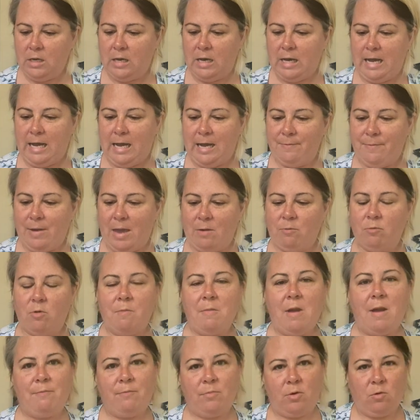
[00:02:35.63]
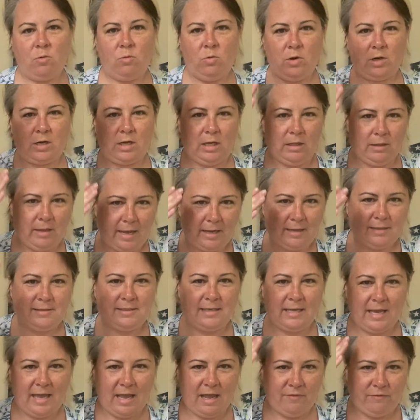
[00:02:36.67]
And remember, we're
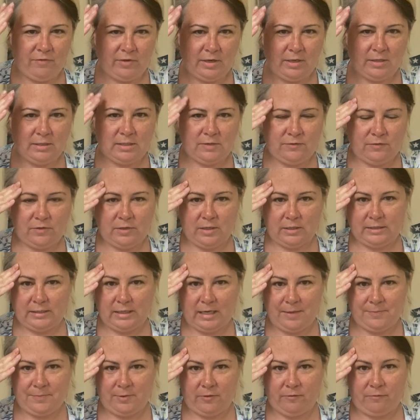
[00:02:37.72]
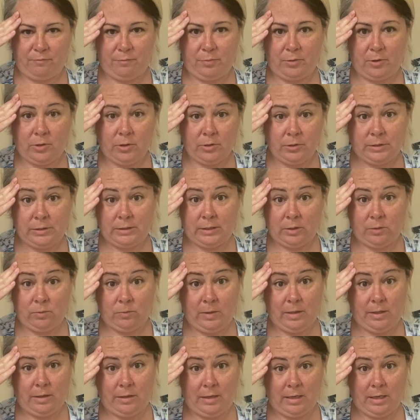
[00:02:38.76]
collecting evidence for the type of person we
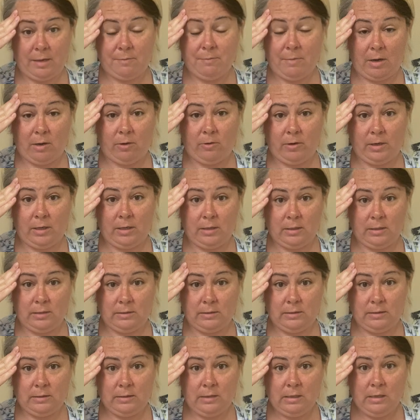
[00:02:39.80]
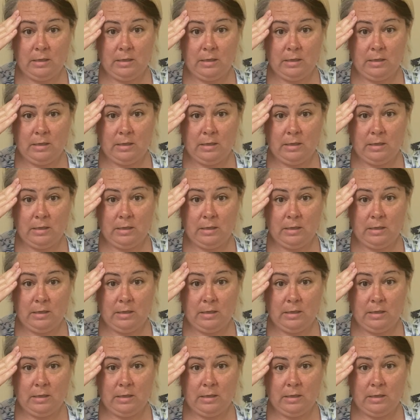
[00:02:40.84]
think Mary is.